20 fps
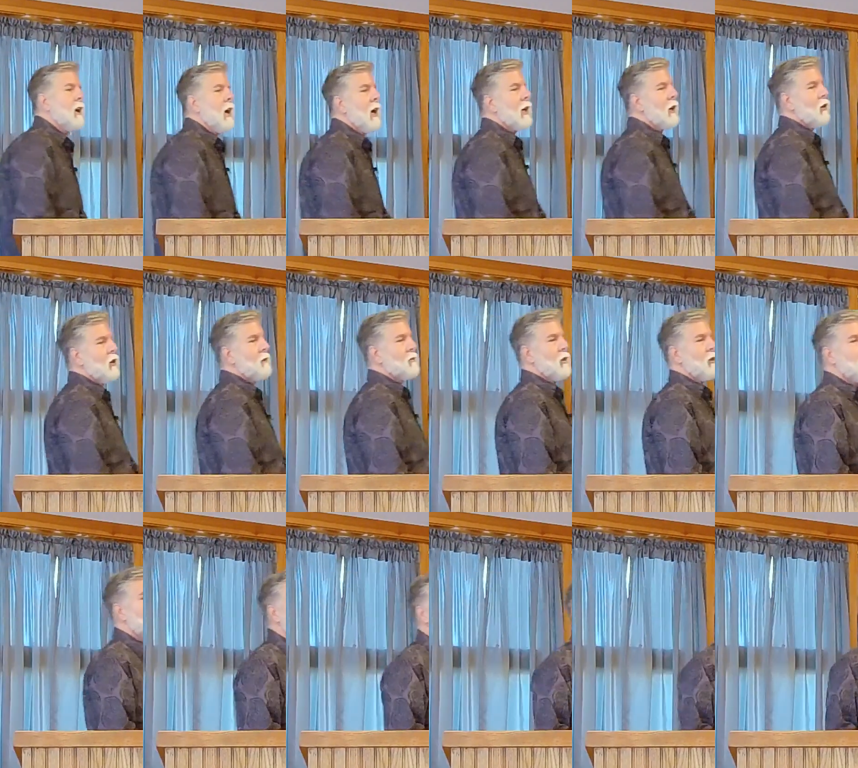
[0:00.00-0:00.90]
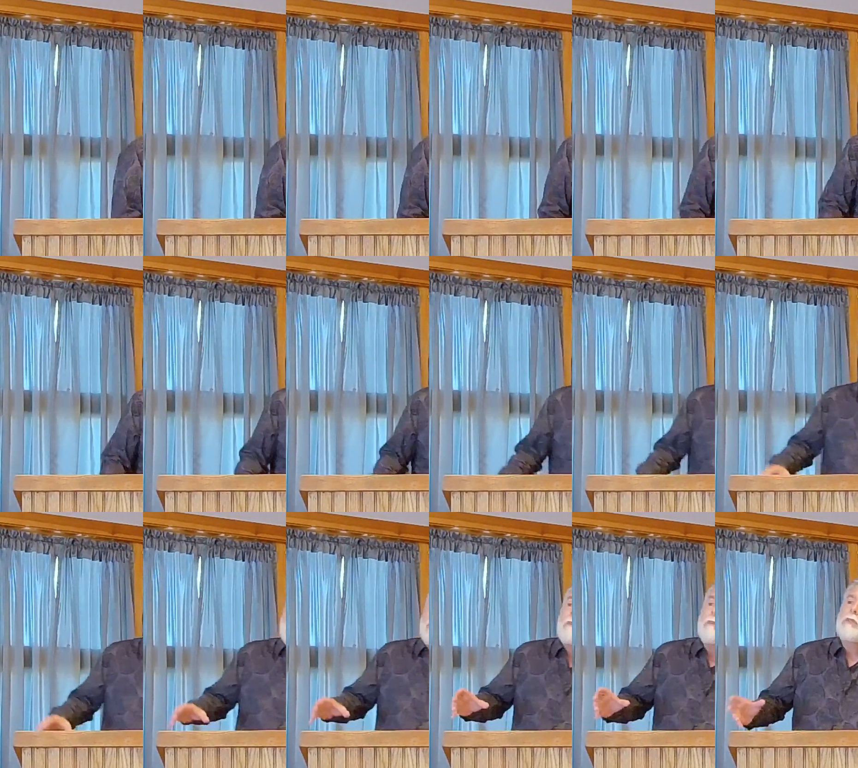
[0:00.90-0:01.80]
I get off the hook, but
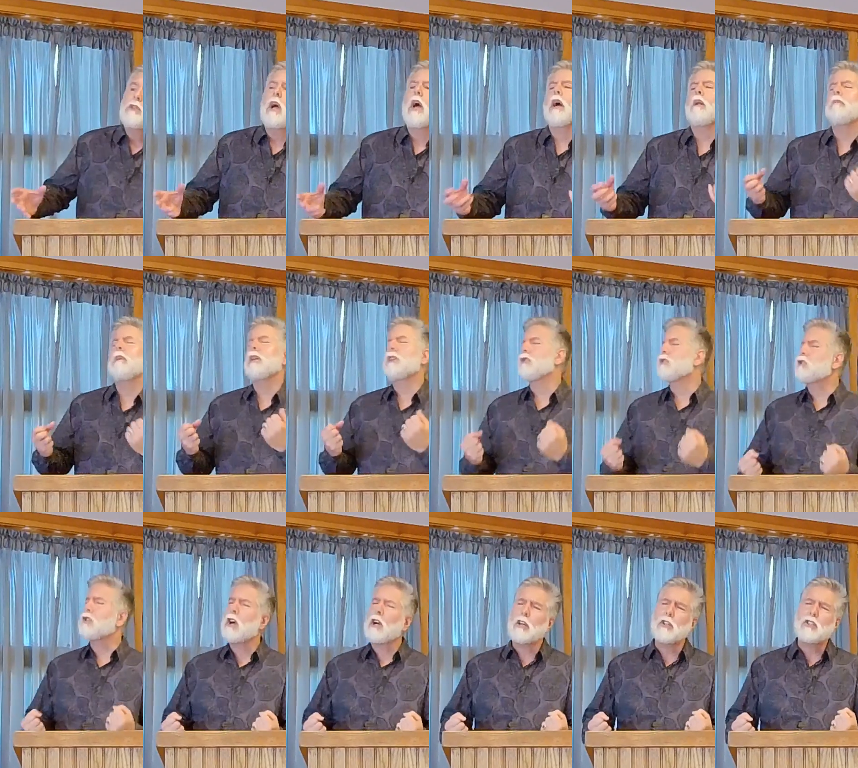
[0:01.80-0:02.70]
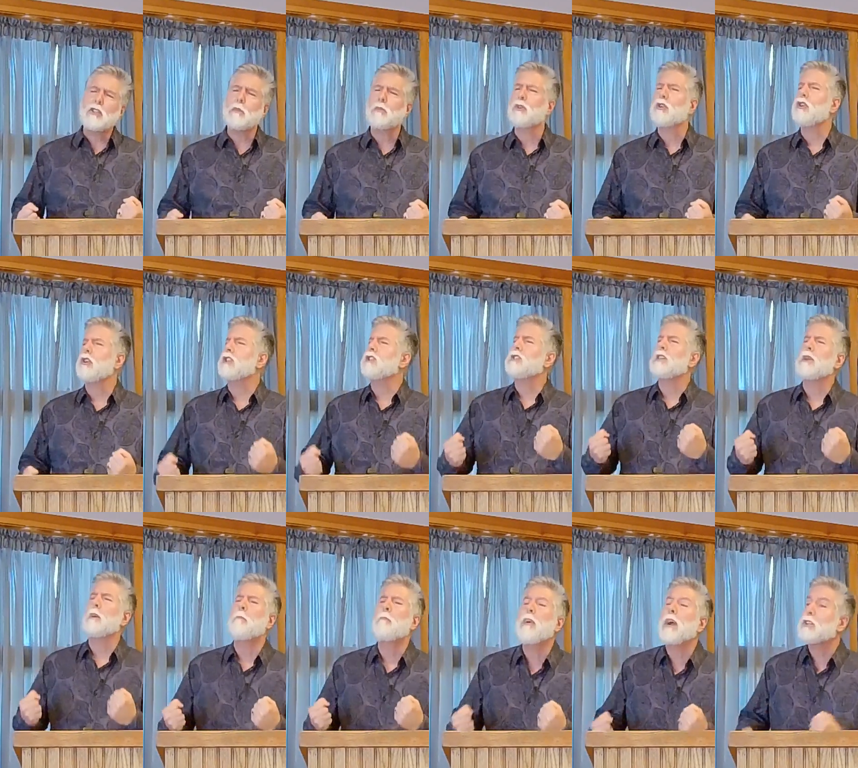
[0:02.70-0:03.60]
Dad, make your chocolate chip cookies, they're
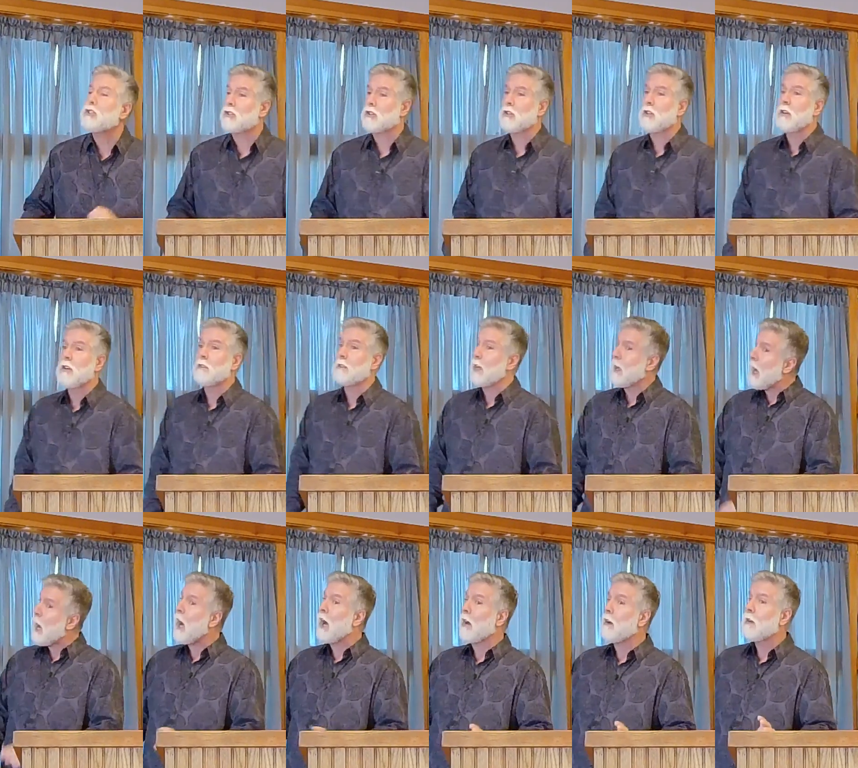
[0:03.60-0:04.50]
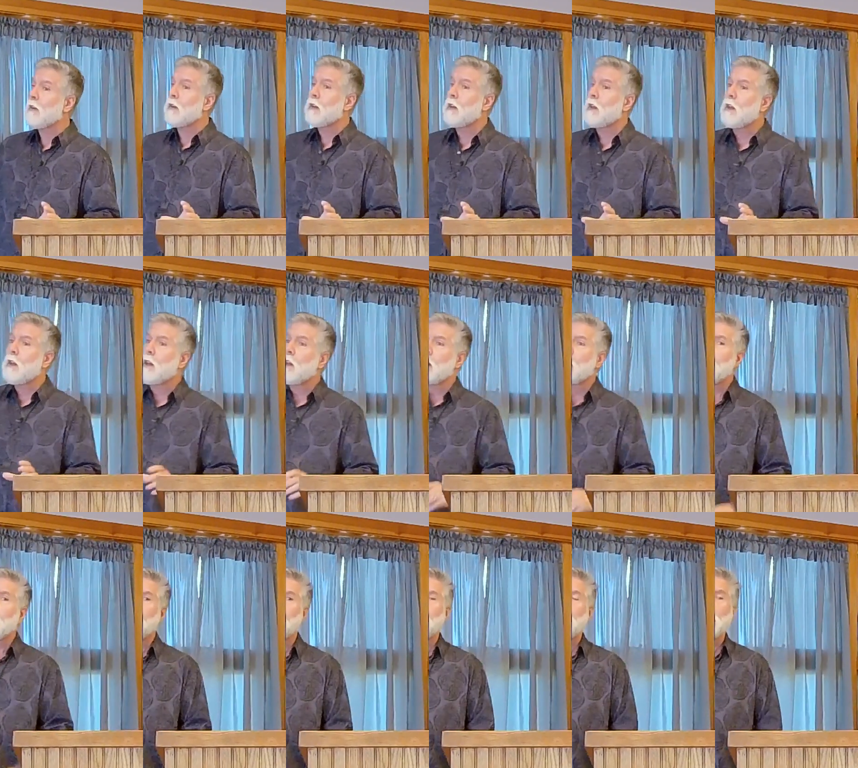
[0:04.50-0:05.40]
the best. They are.
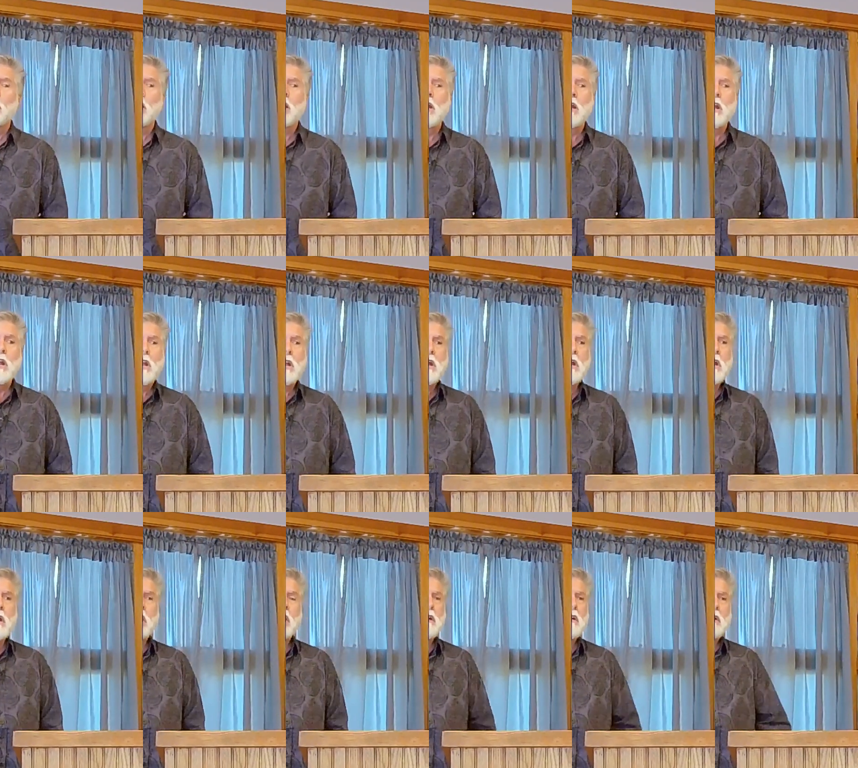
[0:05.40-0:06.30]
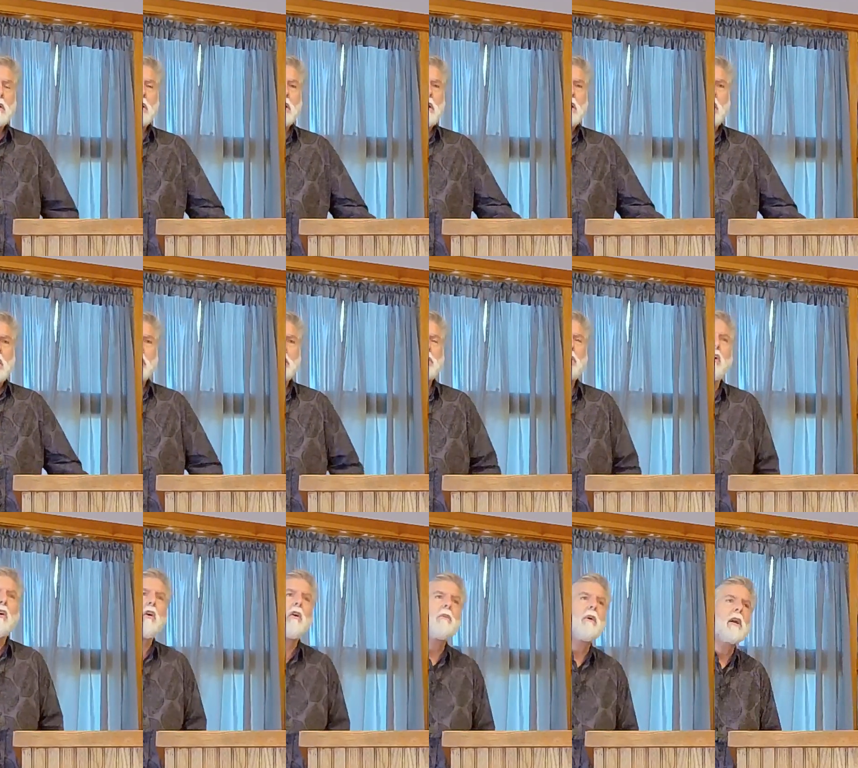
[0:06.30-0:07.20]
I'm like,
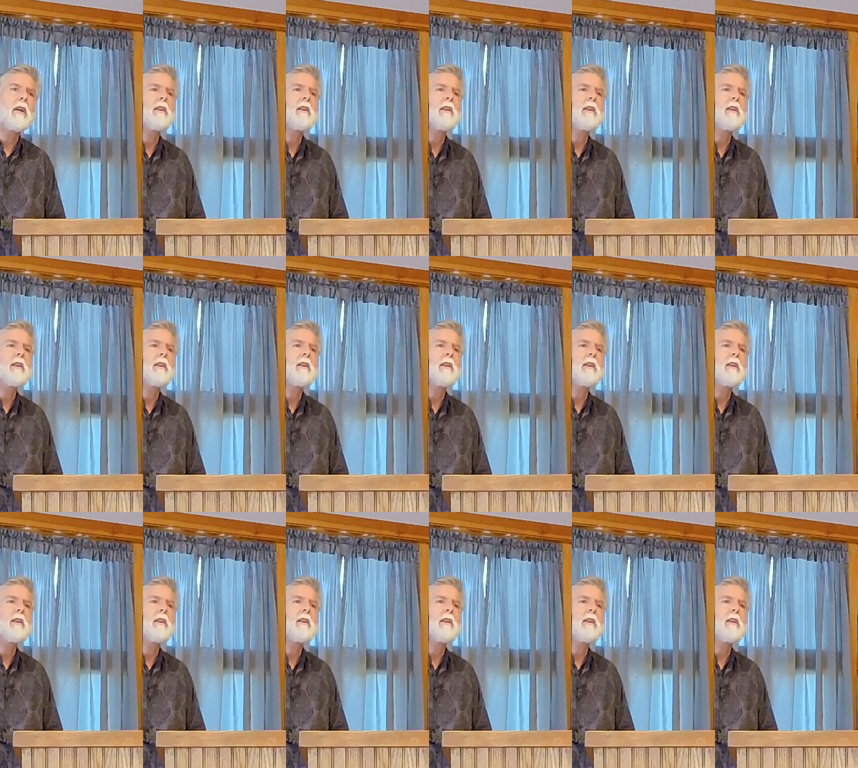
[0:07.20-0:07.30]
oh my